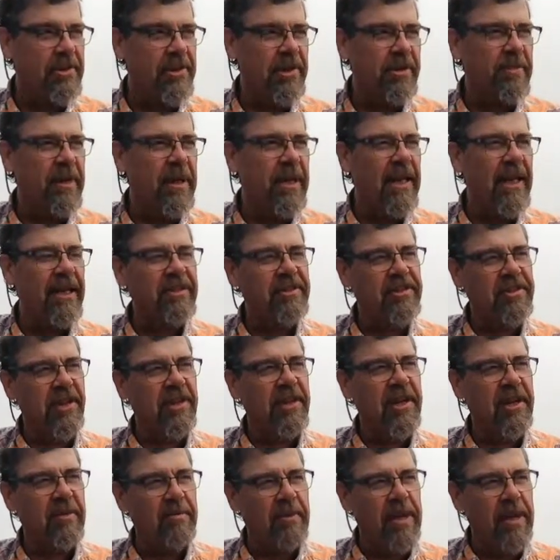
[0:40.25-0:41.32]
It'd be like
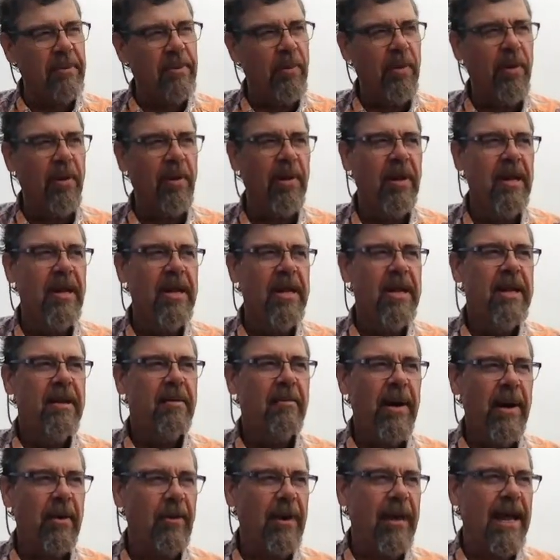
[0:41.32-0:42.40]
studying people
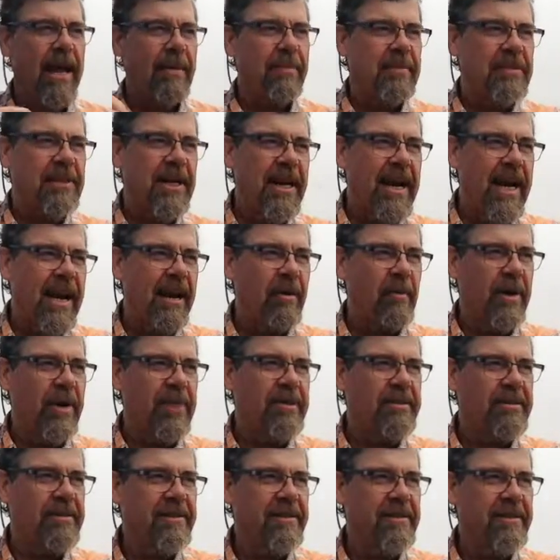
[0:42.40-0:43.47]
by what happens on
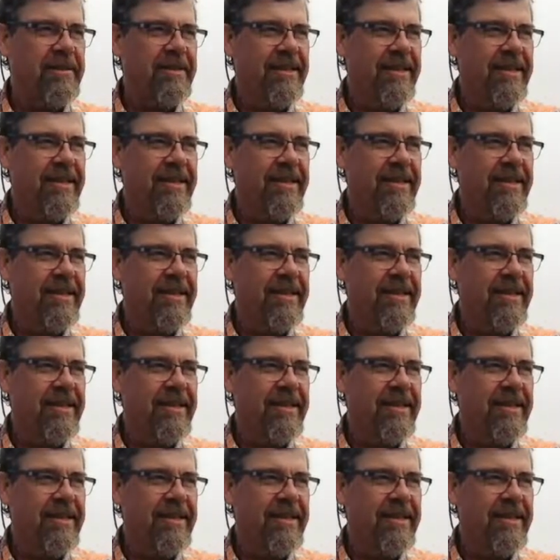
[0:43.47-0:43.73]
highways.